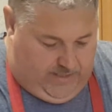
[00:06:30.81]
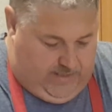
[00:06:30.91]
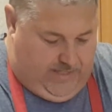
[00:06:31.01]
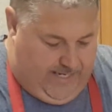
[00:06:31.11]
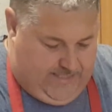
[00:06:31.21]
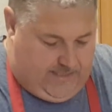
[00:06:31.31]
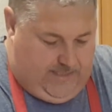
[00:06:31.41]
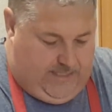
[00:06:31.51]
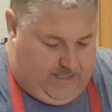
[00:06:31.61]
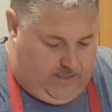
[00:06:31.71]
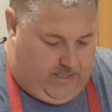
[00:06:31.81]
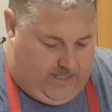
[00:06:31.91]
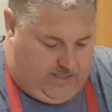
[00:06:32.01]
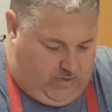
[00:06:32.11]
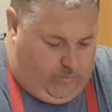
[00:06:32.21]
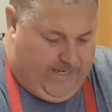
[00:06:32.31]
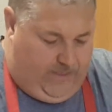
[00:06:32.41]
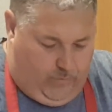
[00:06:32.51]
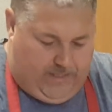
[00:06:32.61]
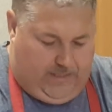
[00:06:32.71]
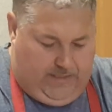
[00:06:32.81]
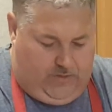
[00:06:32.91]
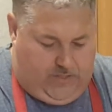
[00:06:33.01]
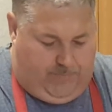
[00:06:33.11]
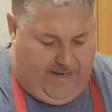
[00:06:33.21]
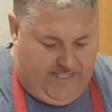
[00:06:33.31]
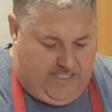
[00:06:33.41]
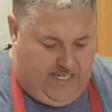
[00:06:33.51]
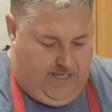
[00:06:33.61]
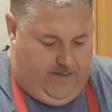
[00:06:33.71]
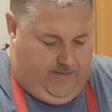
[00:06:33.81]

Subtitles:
Nice and sweet with a little spicy.